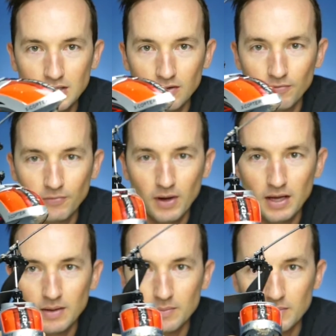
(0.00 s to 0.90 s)
the
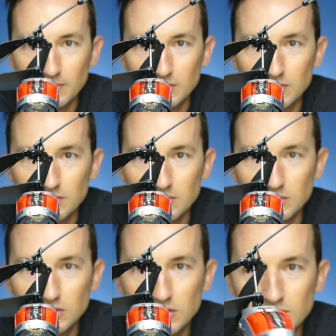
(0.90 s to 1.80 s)
frame
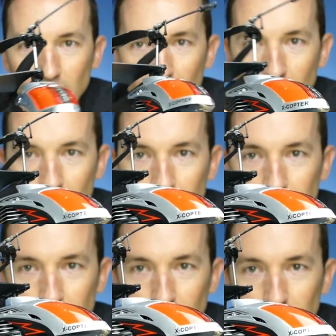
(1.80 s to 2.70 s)
just
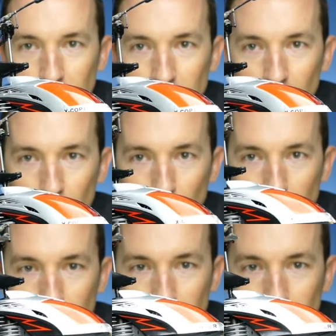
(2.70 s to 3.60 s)
has scuff
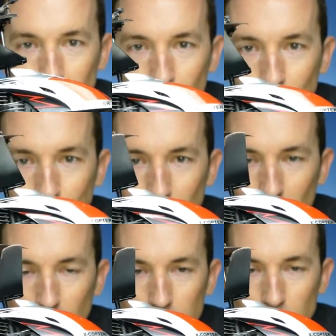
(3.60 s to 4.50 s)
marks.
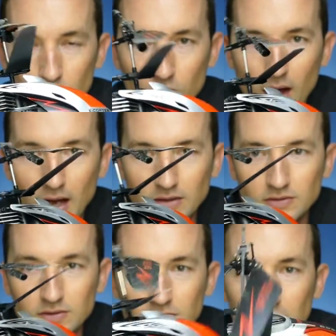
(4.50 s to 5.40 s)
There's no cracks.